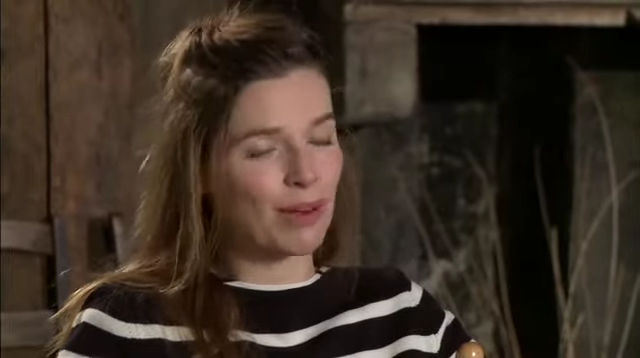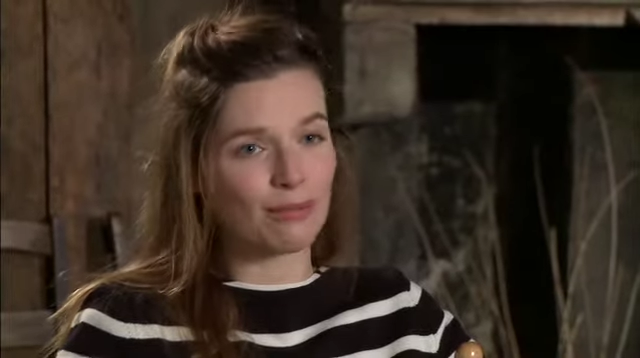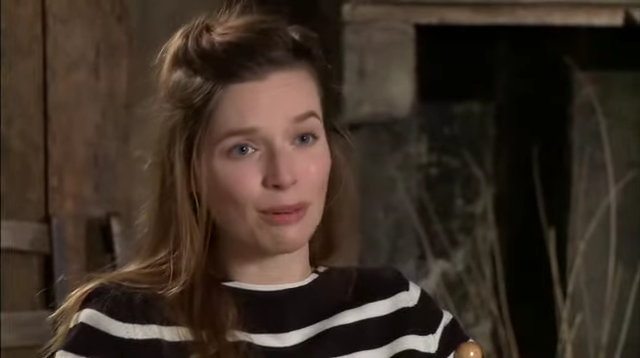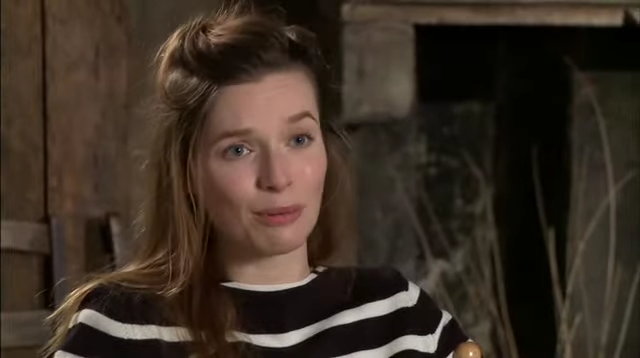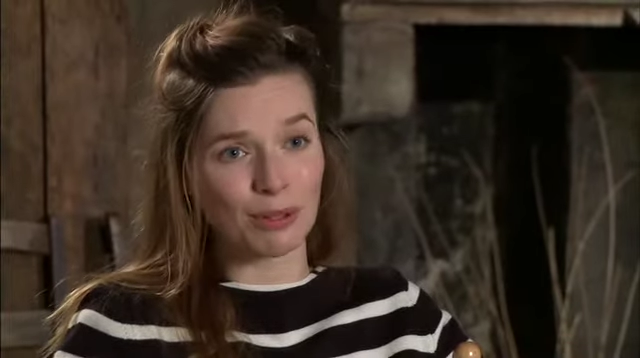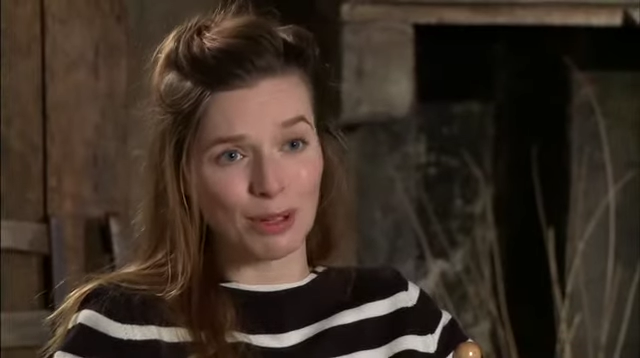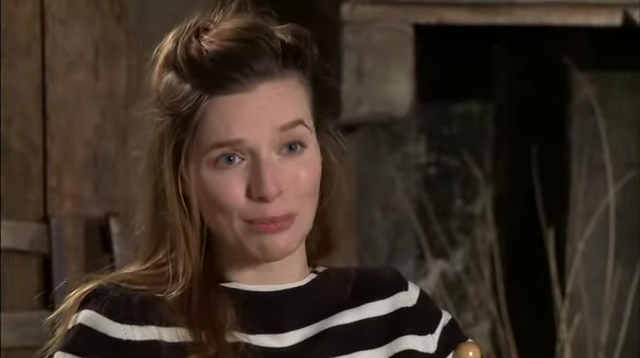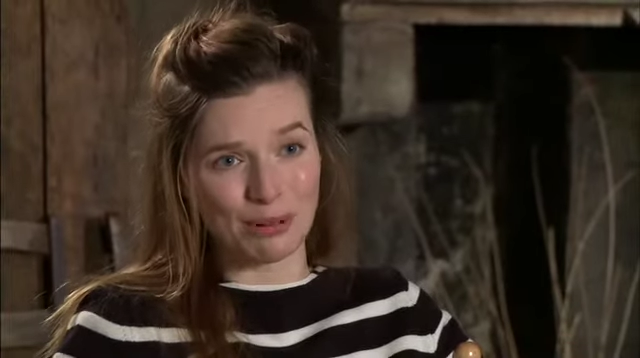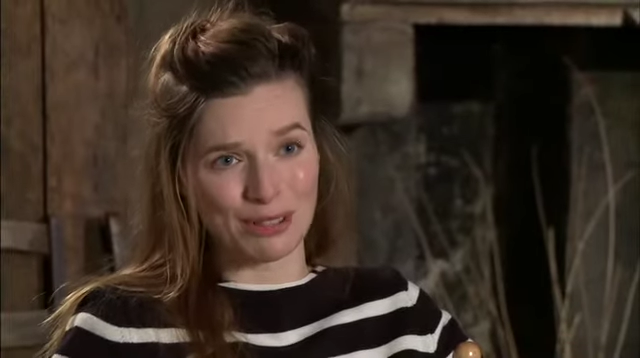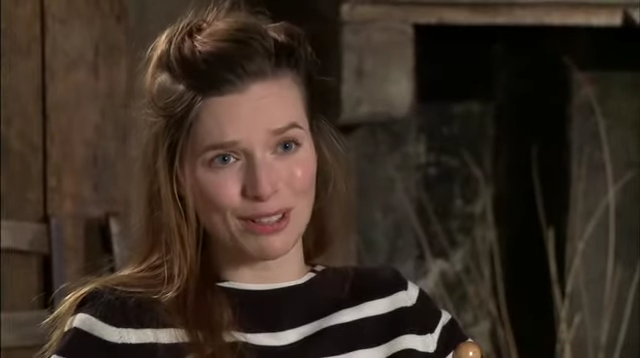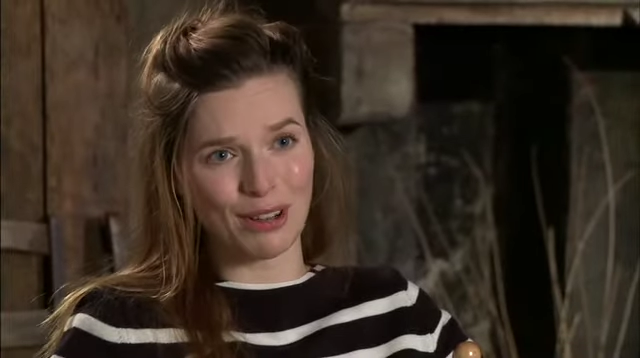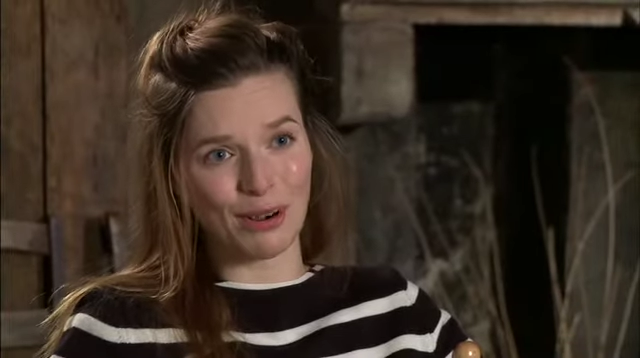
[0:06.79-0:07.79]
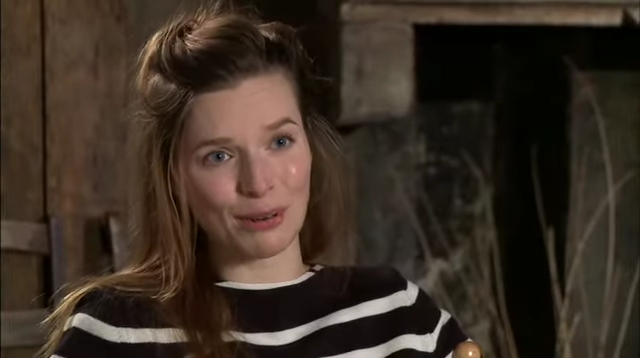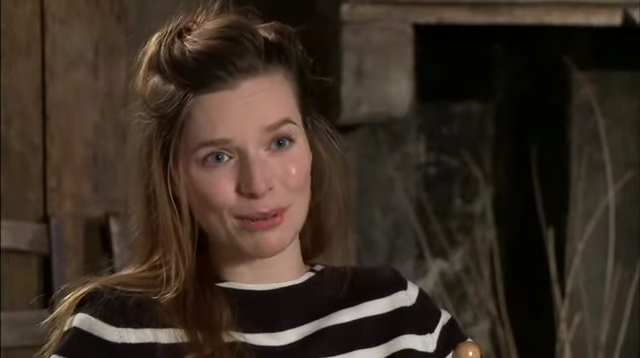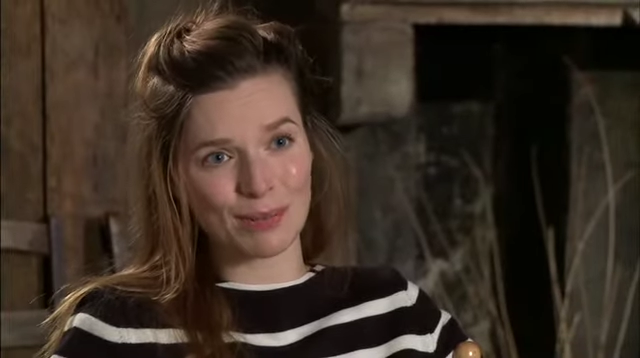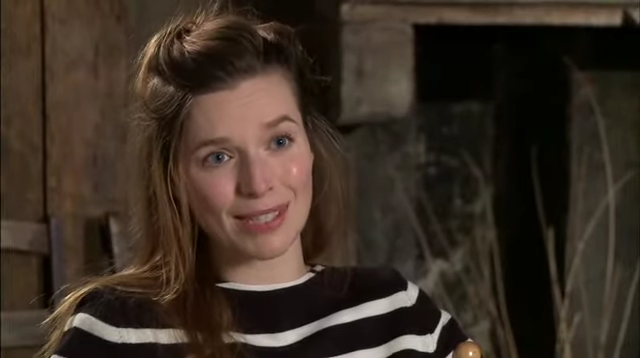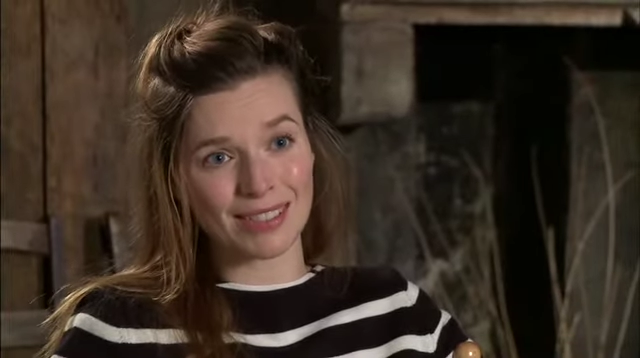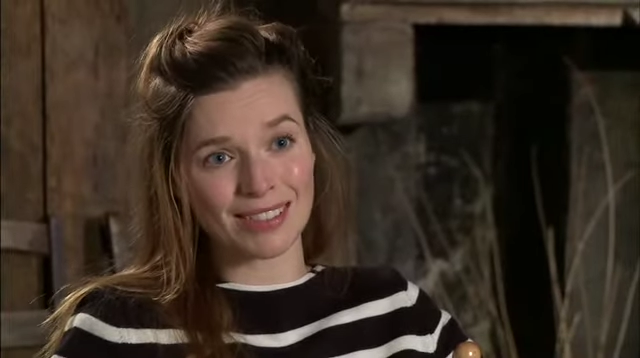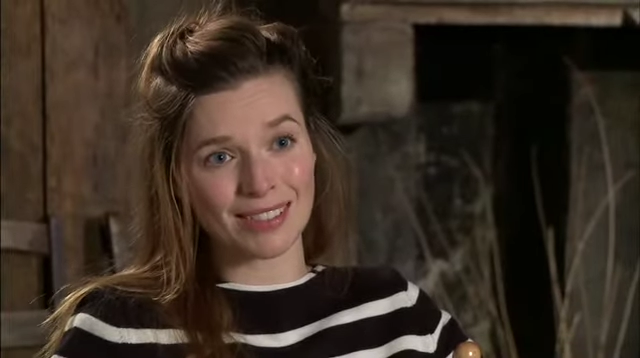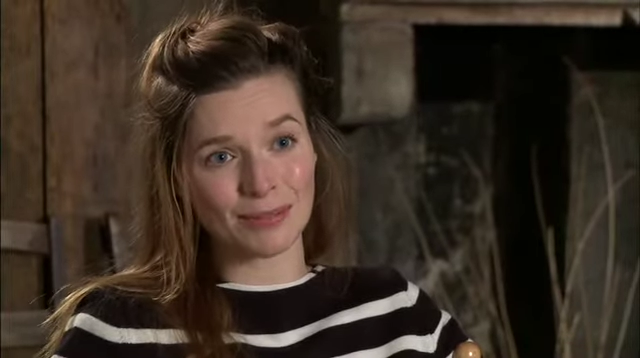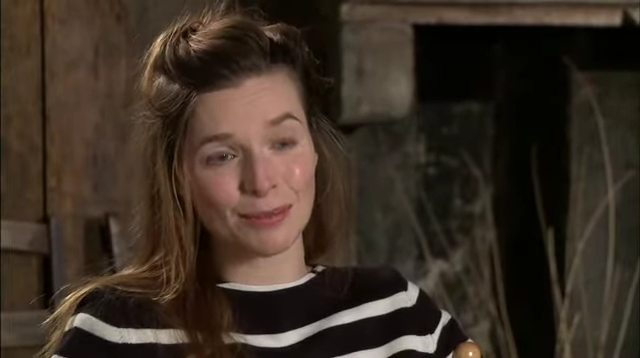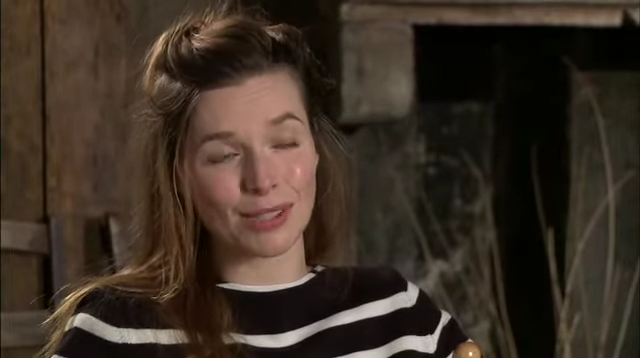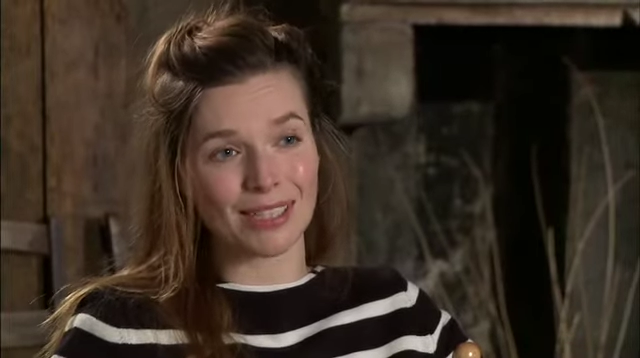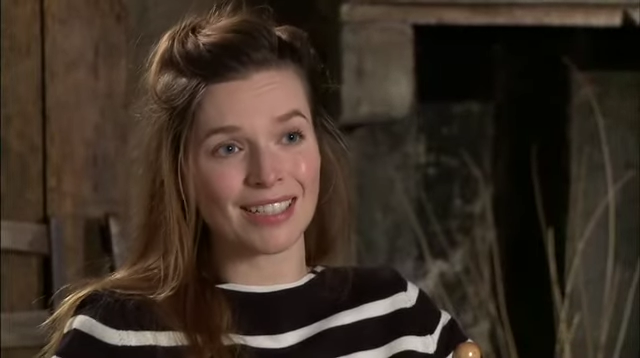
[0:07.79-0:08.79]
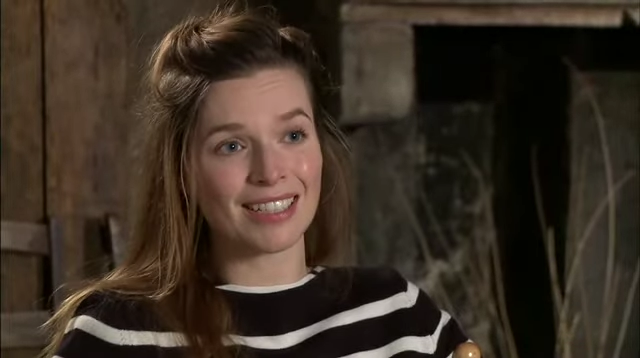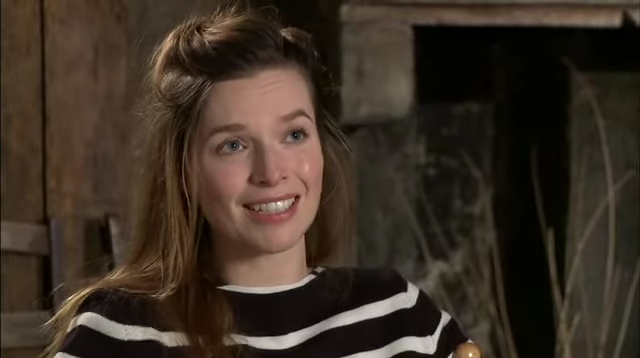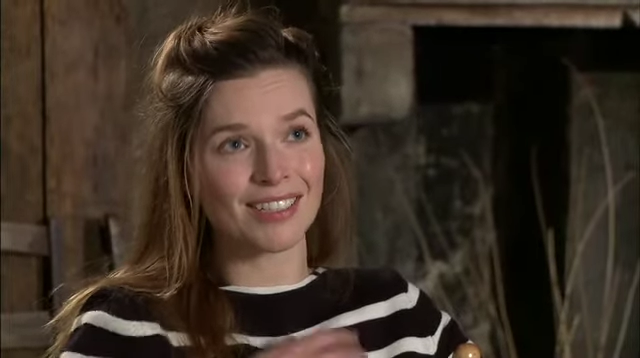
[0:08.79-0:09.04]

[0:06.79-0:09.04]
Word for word: everyone almost knows because what he